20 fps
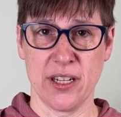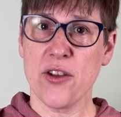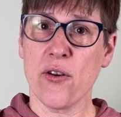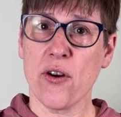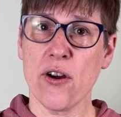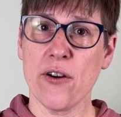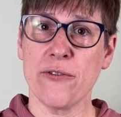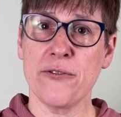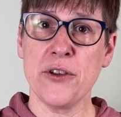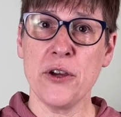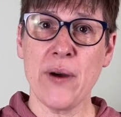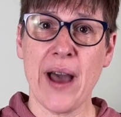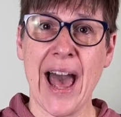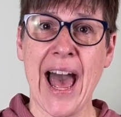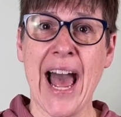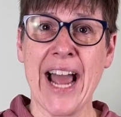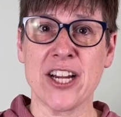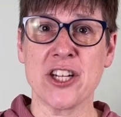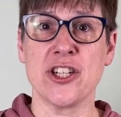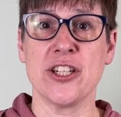there are a few
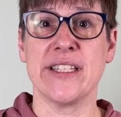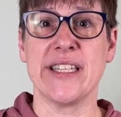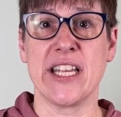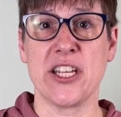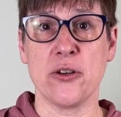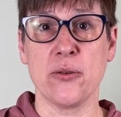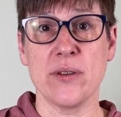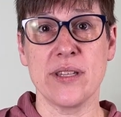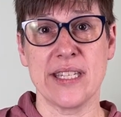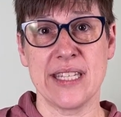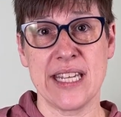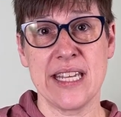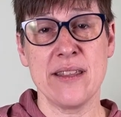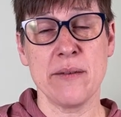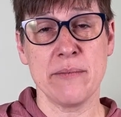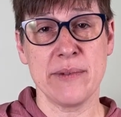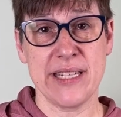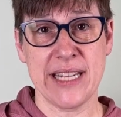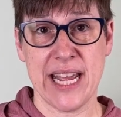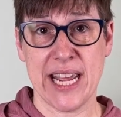actions that you'll see
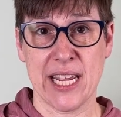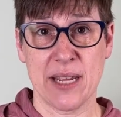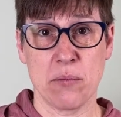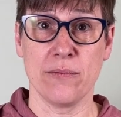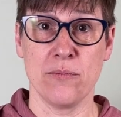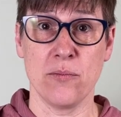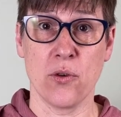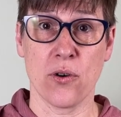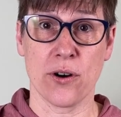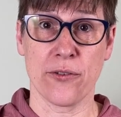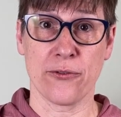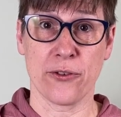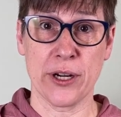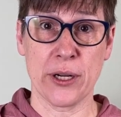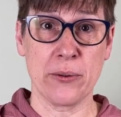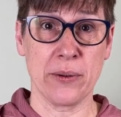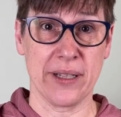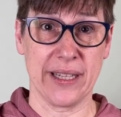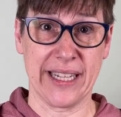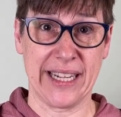them take more
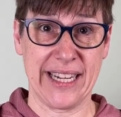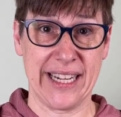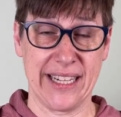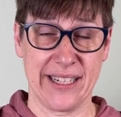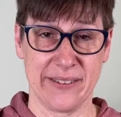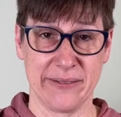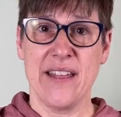frequently.